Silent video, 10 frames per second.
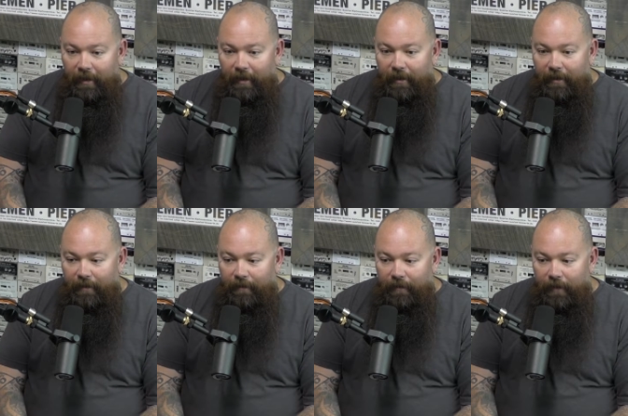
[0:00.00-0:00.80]
and
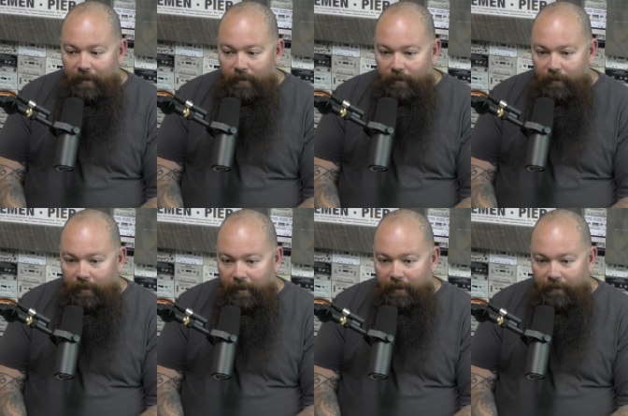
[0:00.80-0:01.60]
so
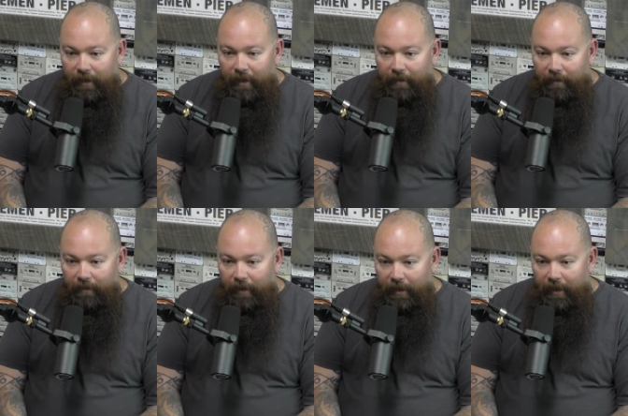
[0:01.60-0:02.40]
because of that,
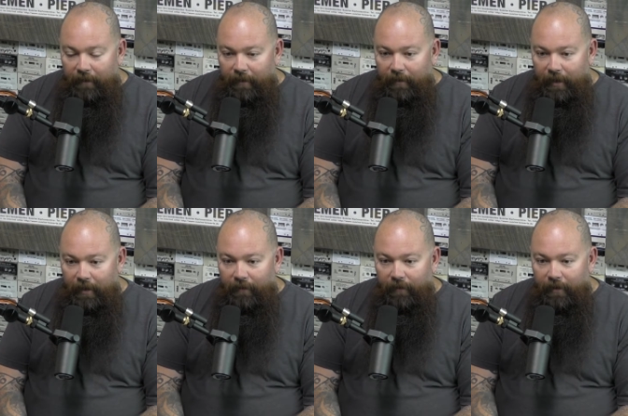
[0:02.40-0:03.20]
me and David
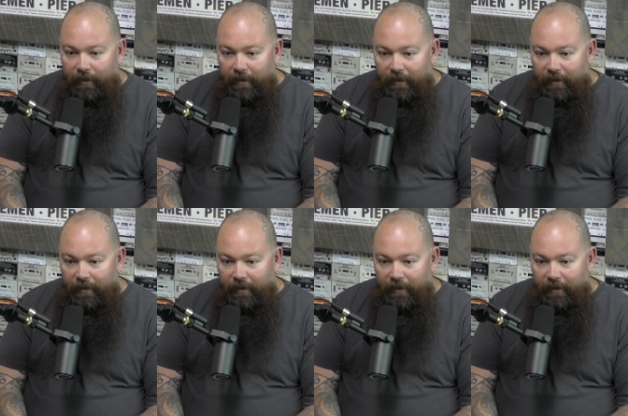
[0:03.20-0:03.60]
became friends,